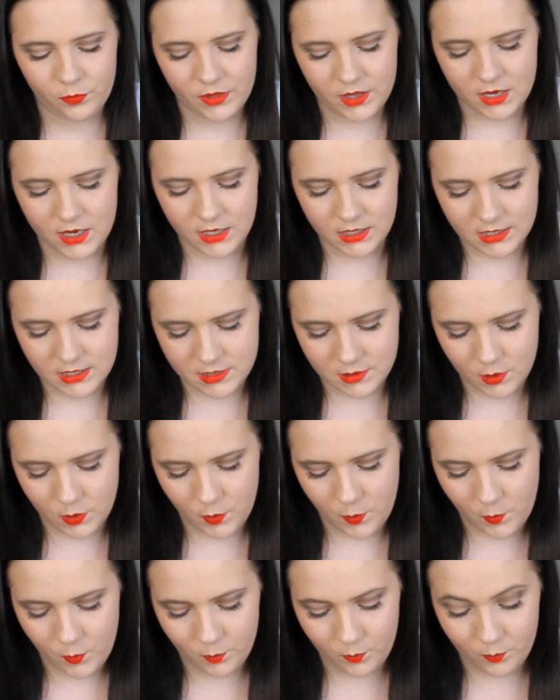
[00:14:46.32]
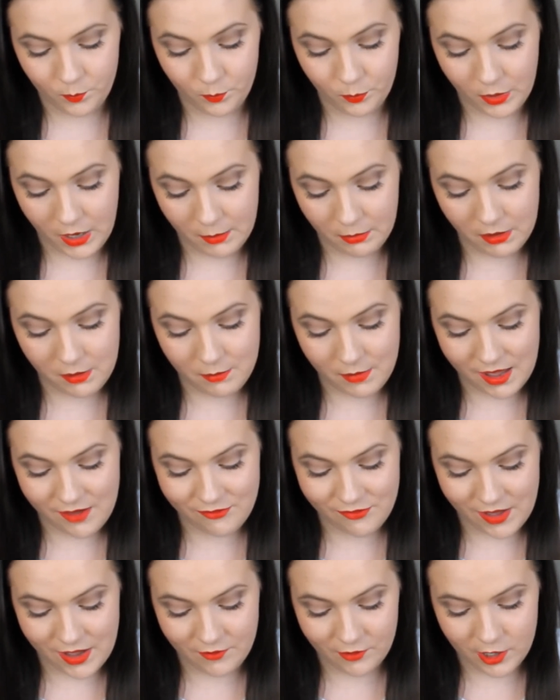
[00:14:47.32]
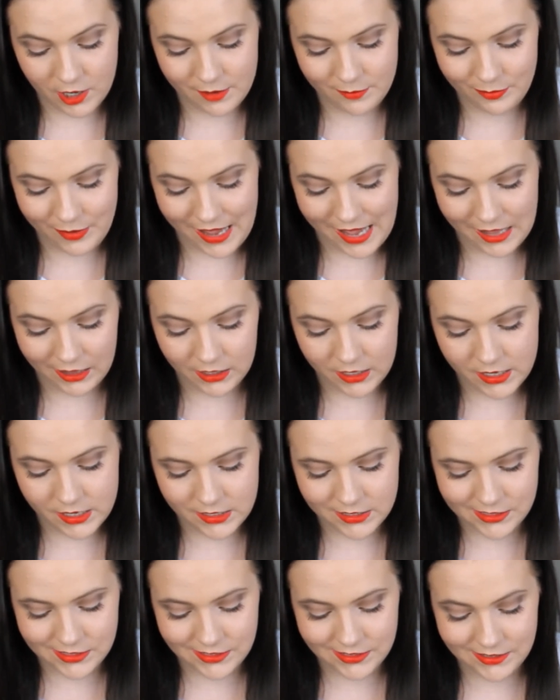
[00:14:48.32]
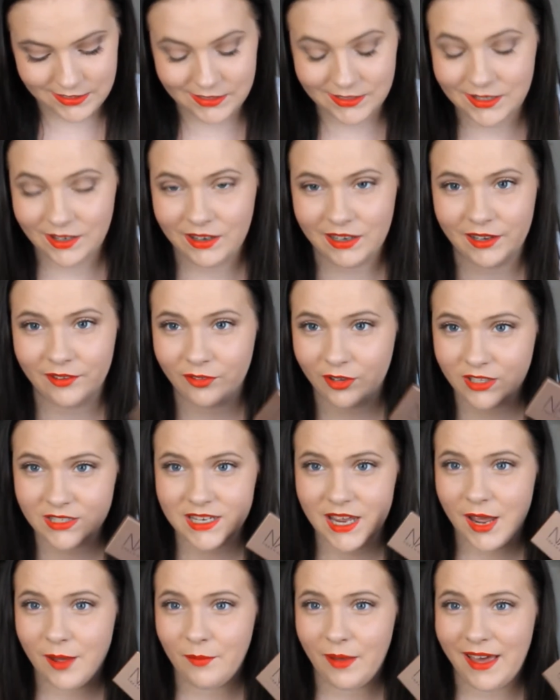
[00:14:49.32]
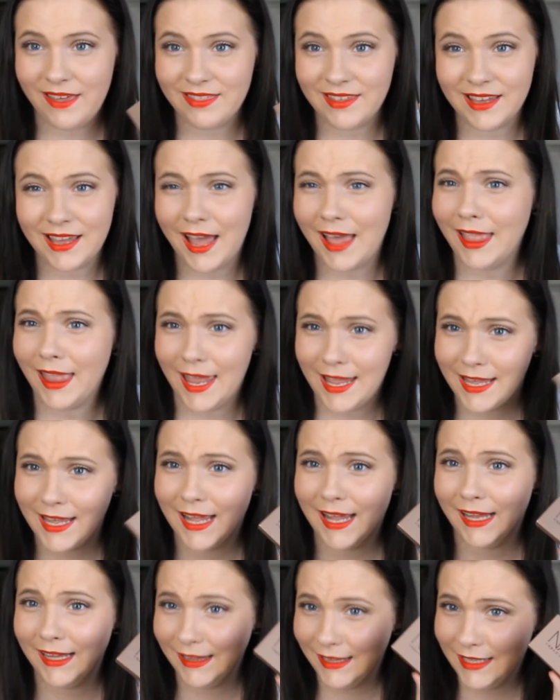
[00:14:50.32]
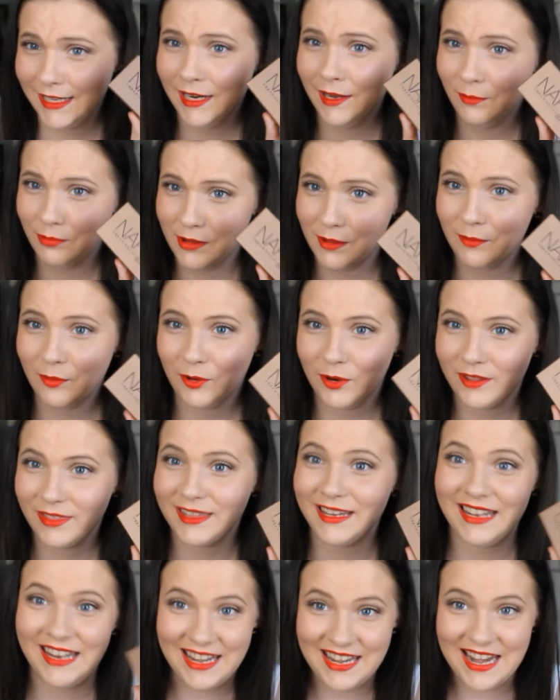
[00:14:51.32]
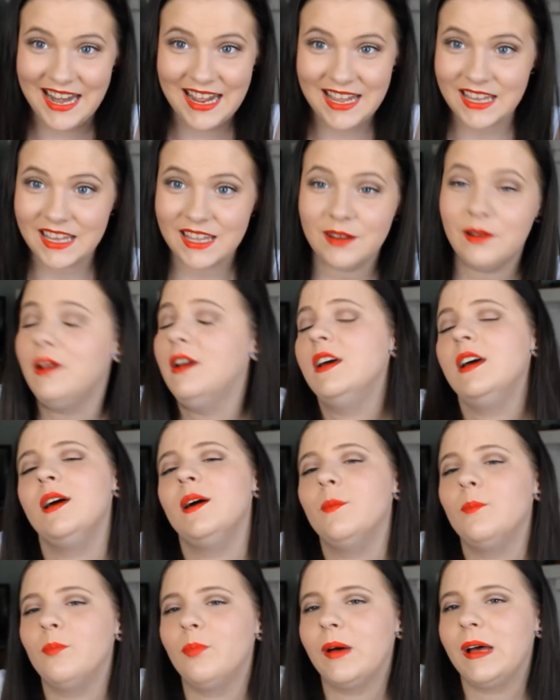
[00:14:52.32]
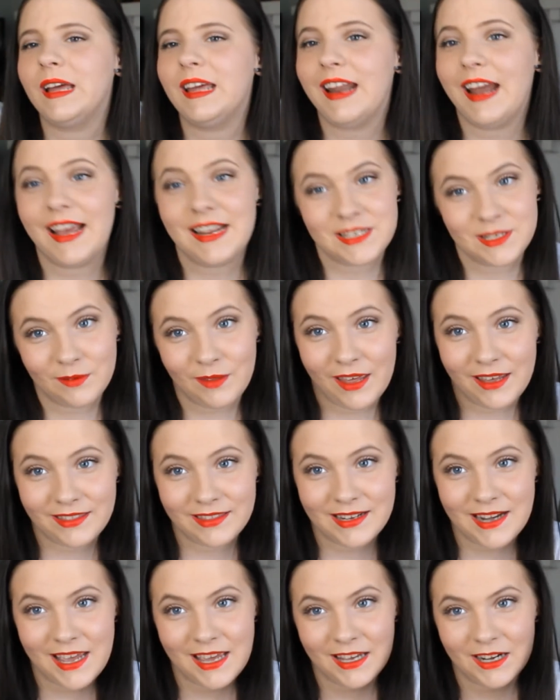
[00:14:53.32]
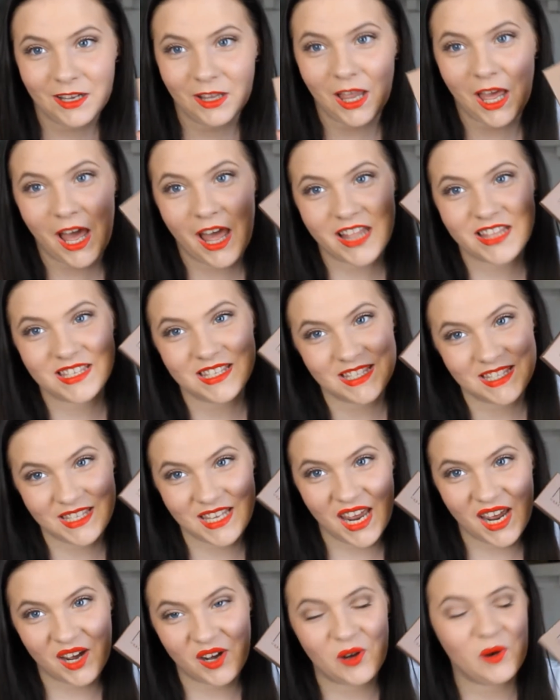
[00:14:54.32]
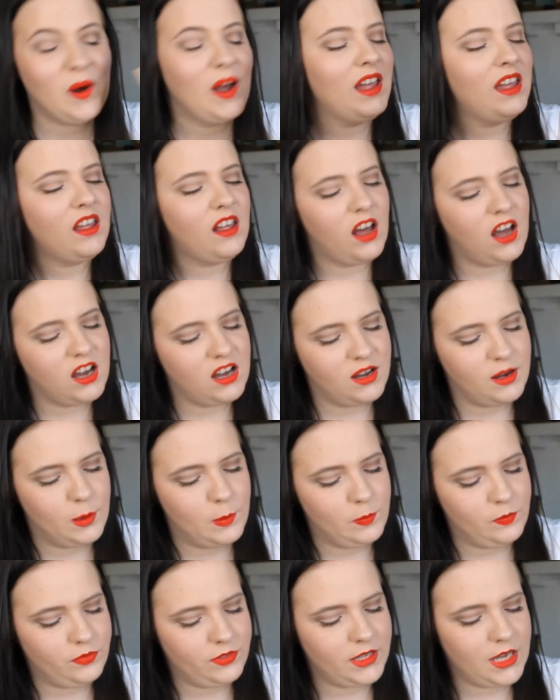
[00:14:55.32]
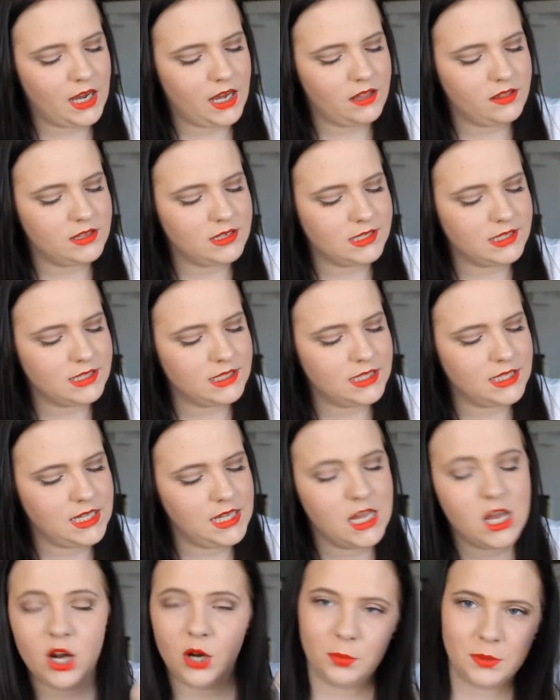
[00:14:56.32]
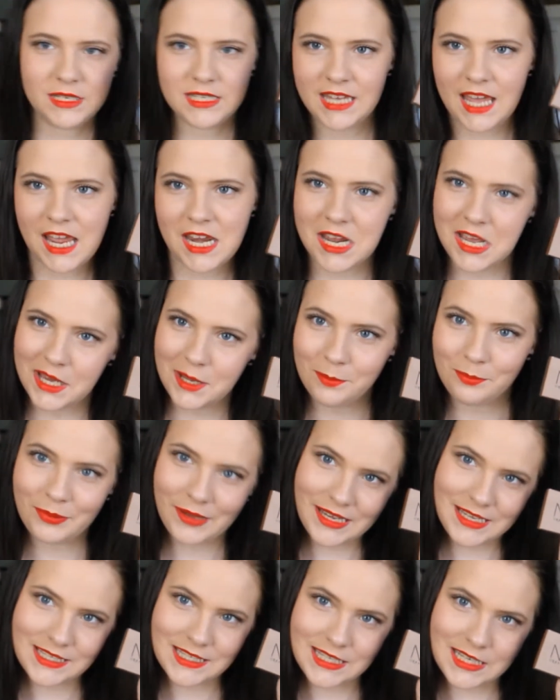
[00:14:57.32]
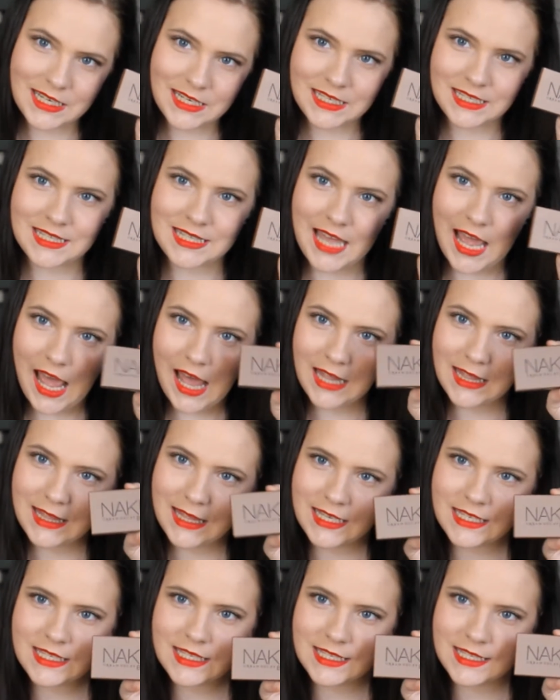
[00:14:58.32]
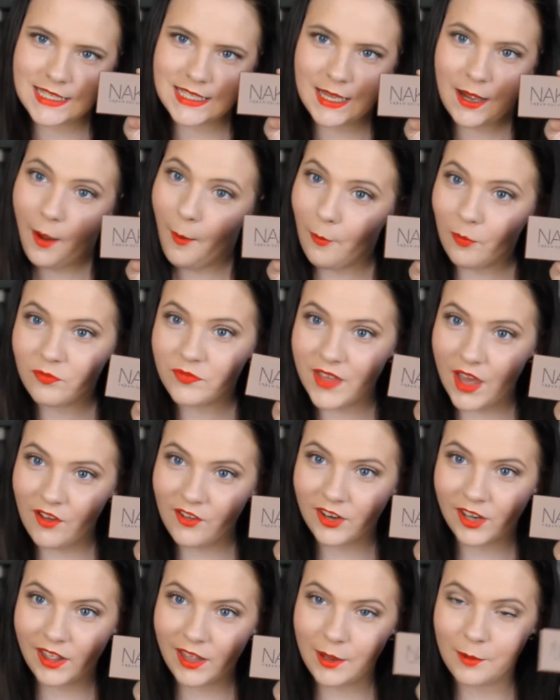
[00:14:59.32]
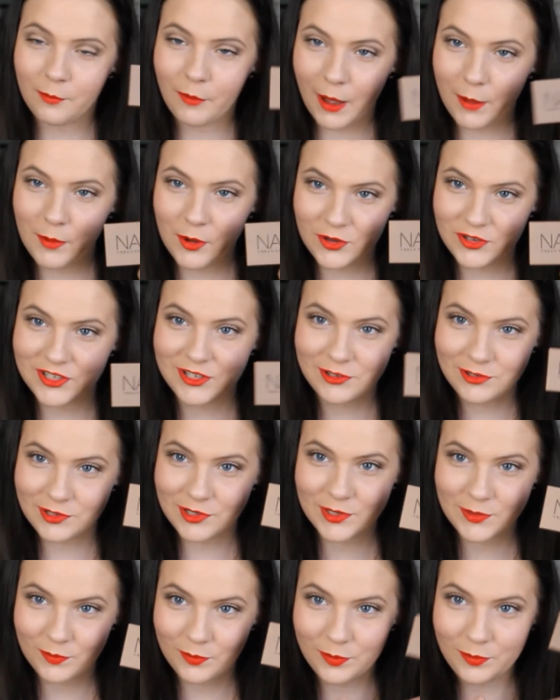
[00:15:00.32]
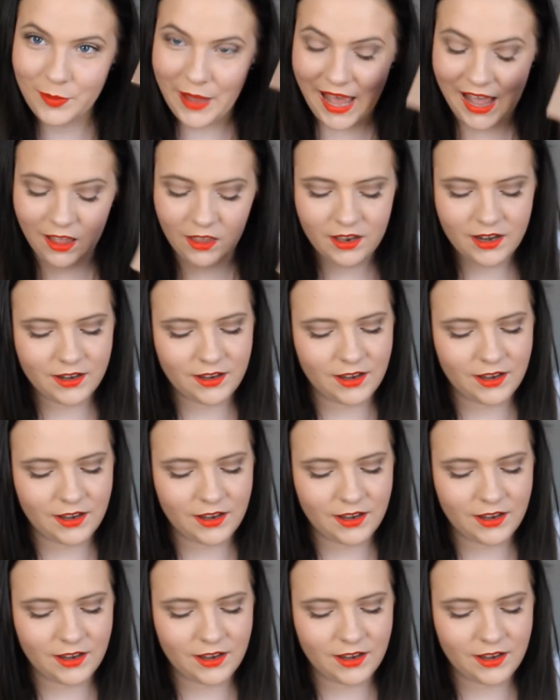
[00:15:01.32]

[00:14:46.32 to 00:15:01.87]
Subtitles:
It's probably my favorite palette of all time. I think I like it a little bit more than Naked, but I do like the Naked a lot. So, yeah, this is the Urban Decay Naked Basics, and this is definitely my most used palette.